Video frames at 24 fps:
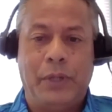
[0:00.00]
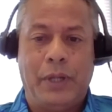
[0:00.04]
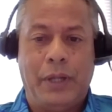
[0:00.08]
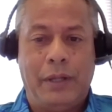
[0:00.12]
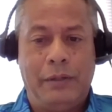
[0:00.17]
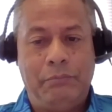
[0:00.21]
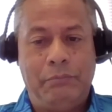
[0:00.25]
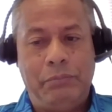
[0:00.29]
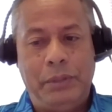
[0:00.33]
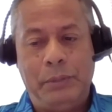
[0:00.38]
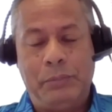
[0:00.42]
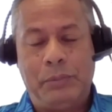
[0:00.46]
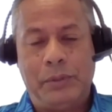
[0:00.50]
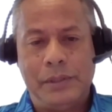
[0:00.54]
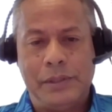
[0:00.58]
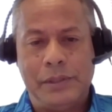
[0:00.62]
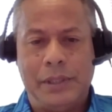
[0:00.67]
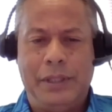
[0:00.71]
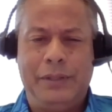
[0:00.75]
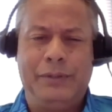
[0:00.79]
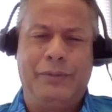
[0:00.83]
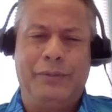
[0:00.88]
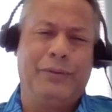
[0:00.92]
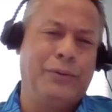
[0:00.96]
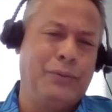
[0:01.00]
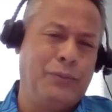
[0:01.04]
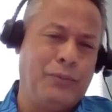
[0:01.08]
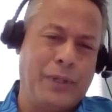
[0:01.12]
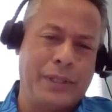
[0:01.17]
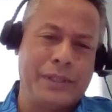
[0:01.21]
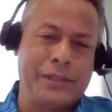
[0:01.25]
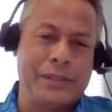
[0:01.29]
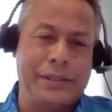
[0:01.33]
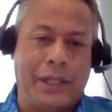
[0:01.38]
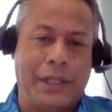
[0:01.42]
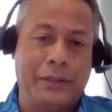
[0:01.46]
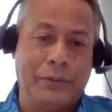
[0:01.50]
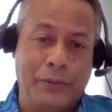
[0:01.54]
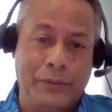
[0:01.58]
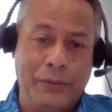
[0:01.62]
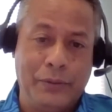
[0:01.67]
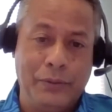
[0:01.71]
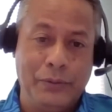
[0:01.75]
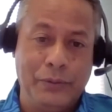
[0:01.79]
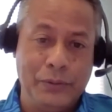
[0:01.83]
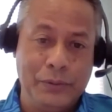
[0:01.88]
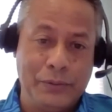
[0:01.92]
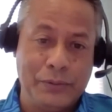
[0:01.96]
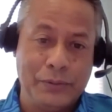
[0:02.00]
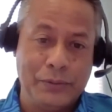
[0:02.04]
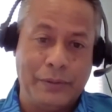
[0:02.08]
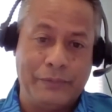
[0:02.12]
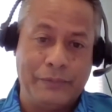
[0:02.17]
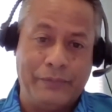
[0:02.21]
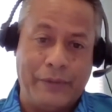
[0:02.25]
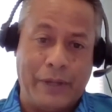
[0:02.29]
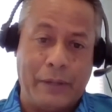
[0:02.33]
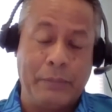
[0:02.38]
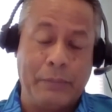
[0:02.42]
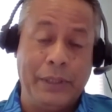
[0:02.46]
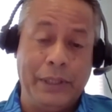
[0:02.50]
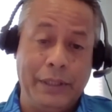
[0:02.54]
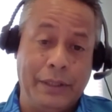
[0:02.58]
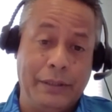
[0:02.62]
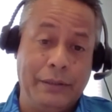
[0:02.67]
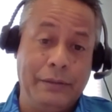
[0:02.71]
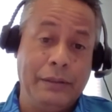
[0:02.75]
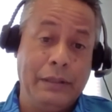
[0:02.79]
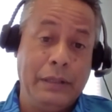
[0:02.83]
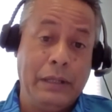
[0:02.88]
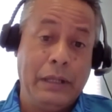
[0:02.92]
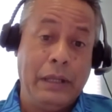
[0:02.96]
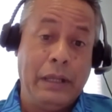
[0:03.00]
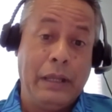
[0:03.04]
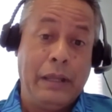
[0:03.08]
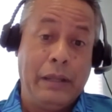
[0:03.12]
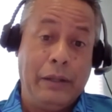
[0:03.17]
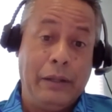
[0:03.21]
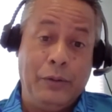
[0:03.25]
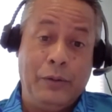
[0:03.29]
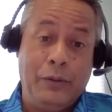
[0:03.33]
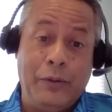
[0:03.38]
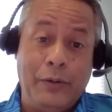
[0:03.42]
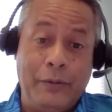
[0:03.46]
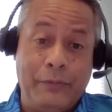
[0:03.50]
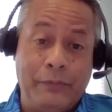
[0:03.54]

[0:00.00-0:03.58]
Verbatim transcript: and people say oh what's that going to do to a family and you know if,